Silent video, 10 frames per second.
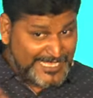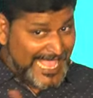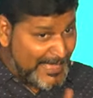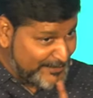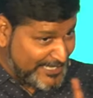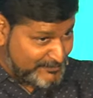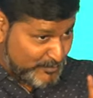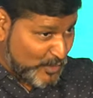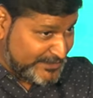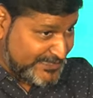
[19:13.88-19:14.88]
and be happy
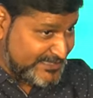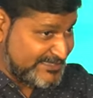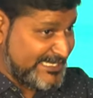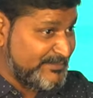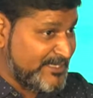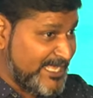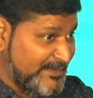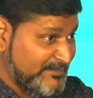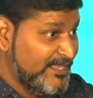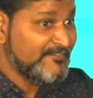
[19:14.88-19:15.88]
at both at the same
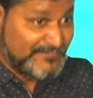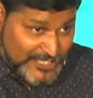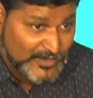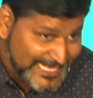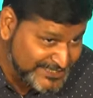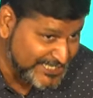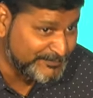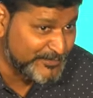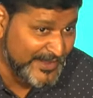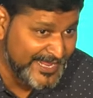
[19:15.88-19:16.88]
time without
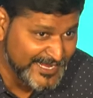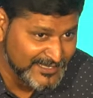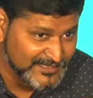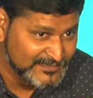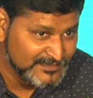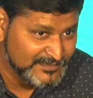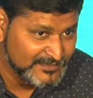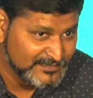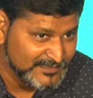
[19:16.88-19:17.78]
actually praying